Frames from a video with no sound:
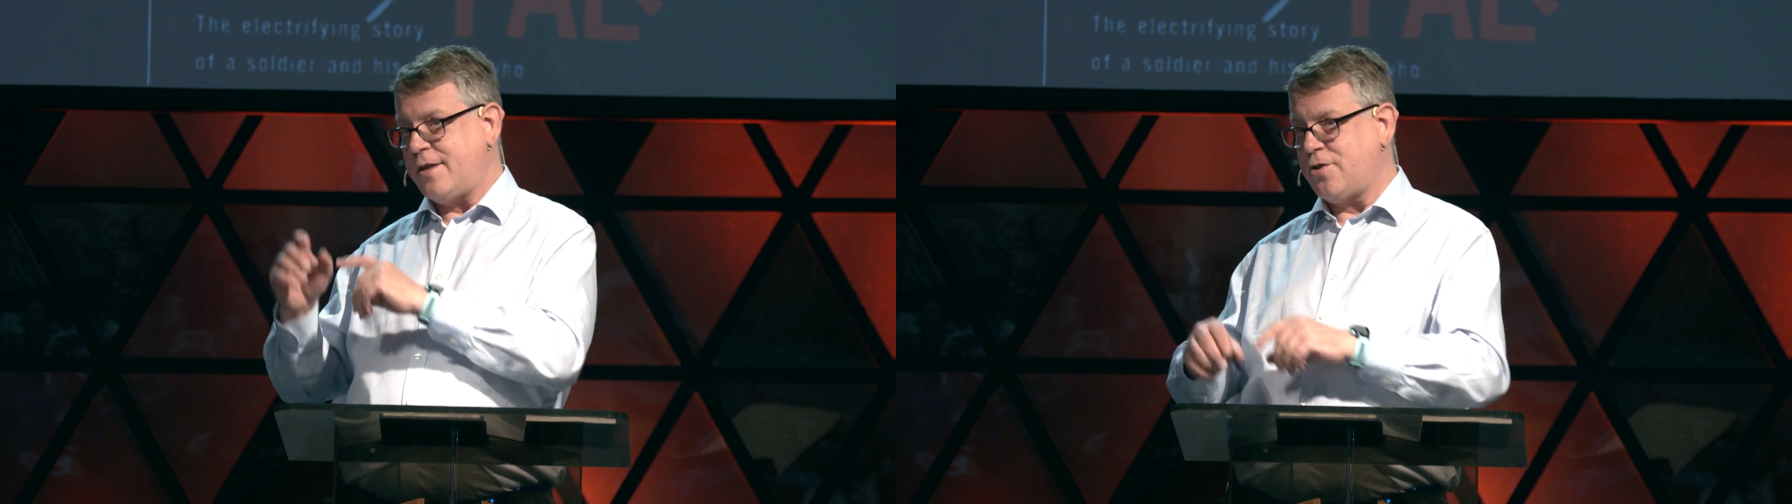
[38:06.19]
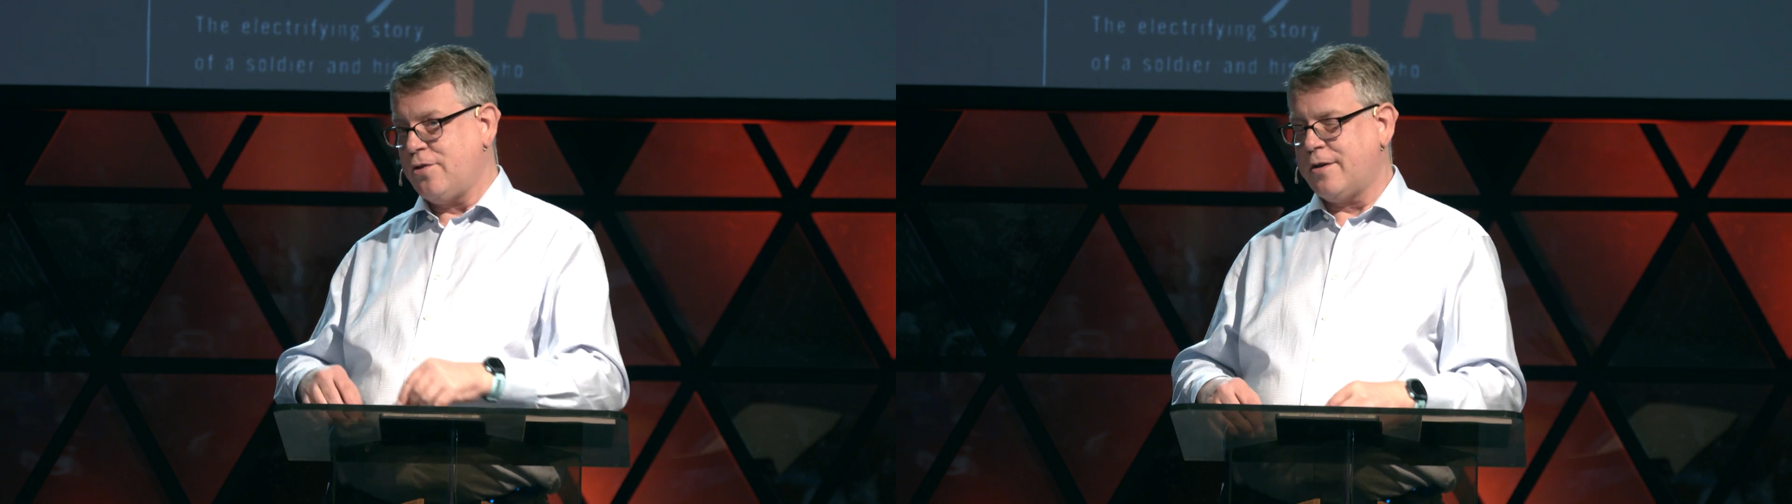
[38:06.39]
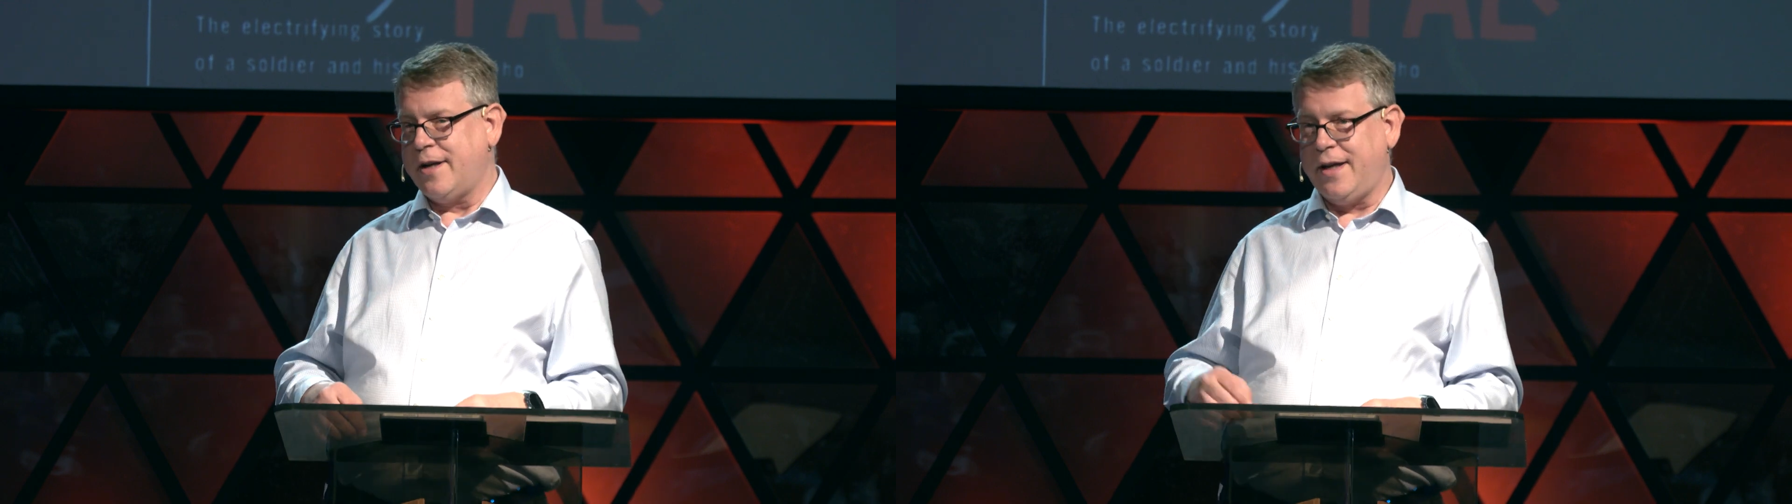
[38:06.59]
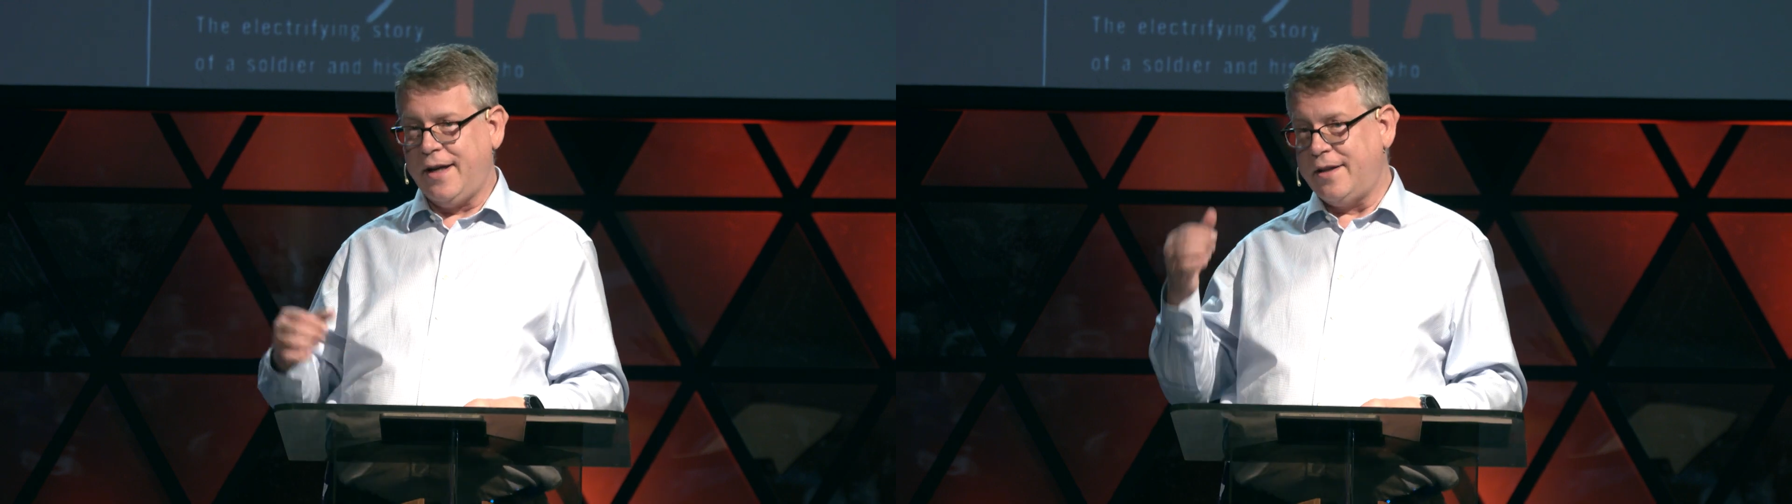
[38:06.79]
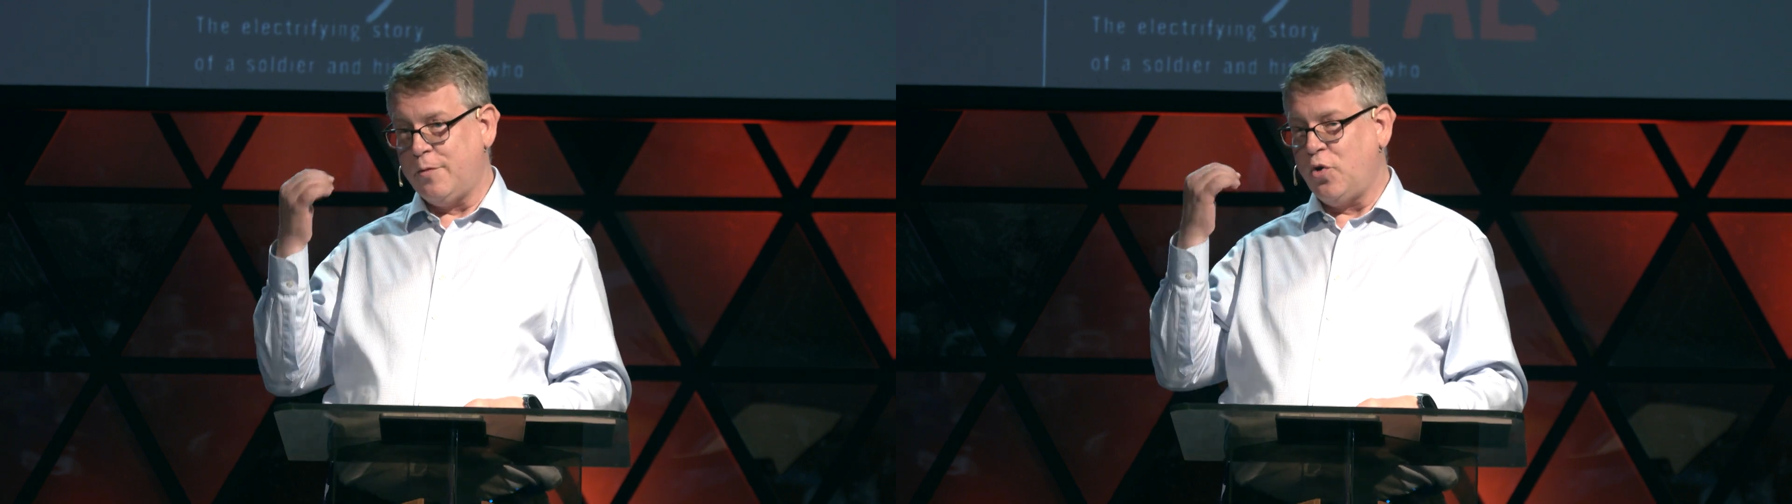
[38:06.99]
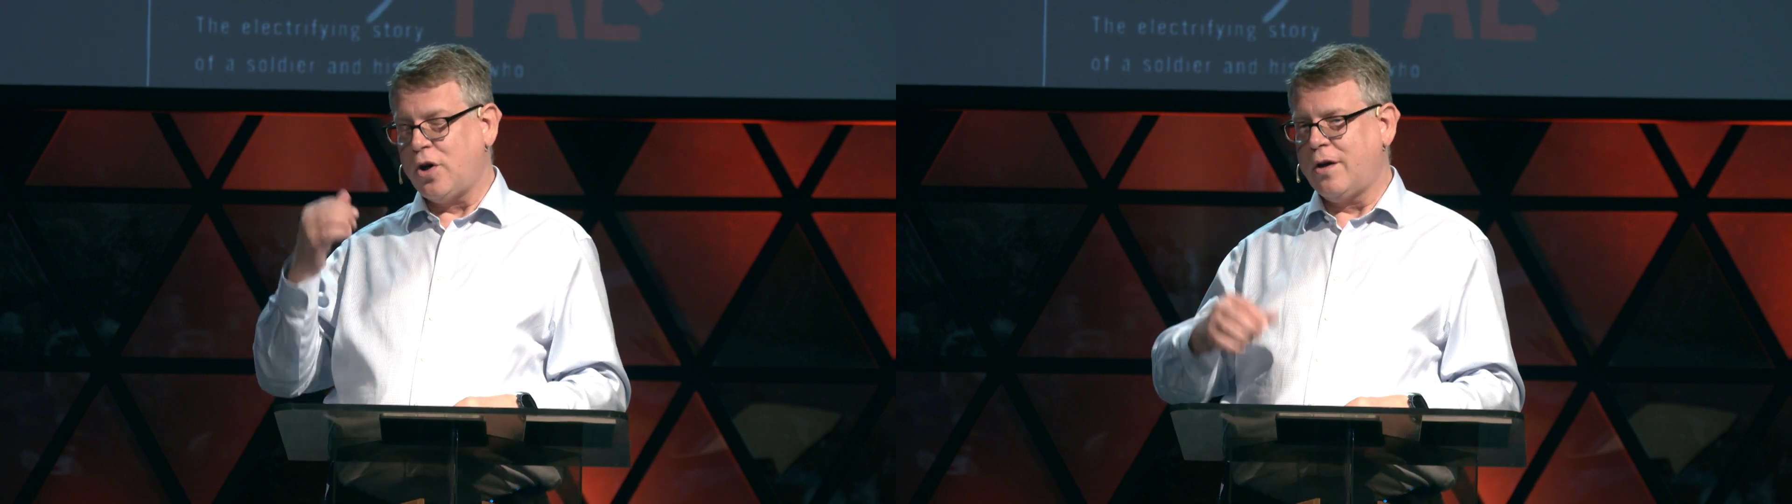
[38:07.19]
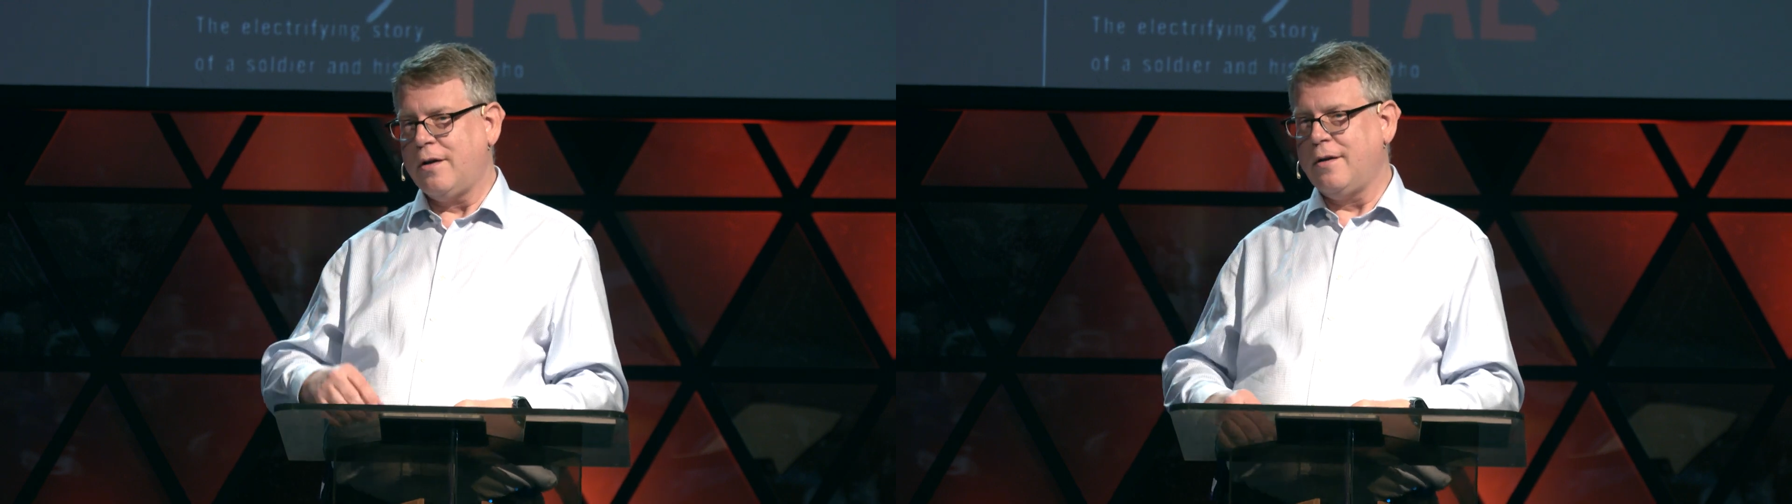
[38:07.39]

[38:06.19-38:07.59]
story in the book,